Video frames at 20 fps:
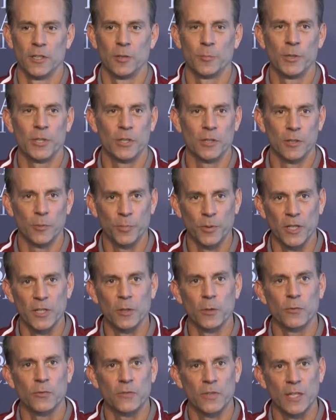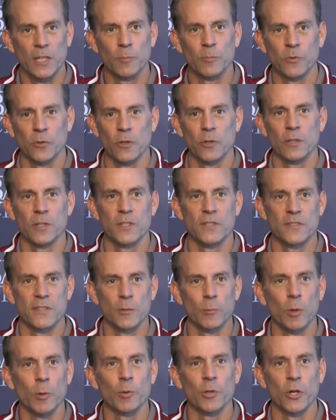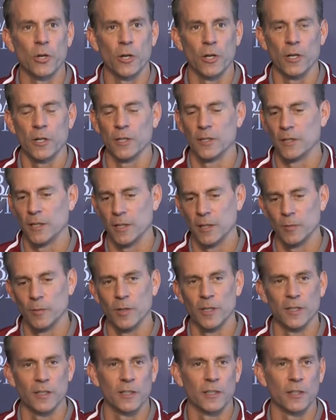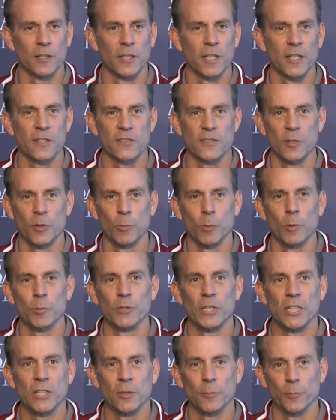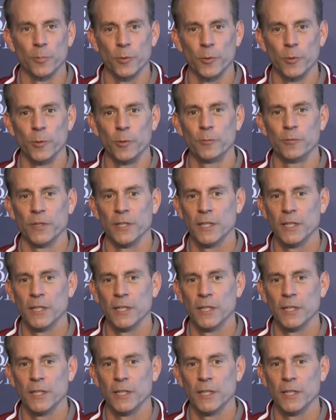It'll be good to play those teams early and see where we are, and it'll let us know where we need to improve.